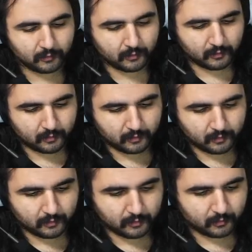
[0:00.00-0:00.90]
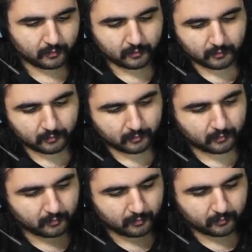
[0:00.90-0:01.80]

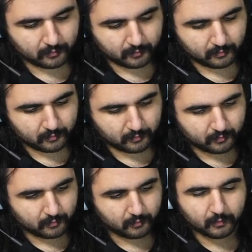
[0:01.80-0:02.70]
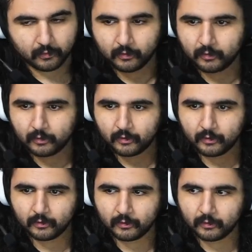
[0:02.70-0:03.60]

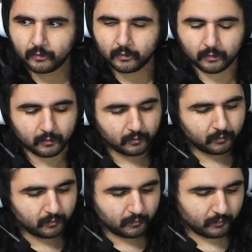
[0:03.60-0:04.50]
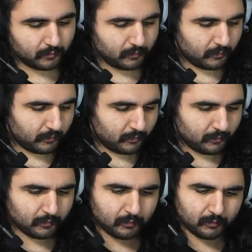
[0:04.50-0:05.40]

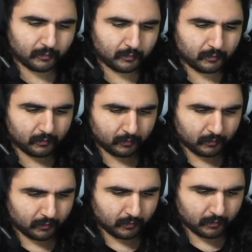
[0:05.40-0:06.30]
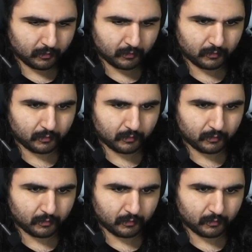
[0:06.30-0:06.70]
Nothing is said.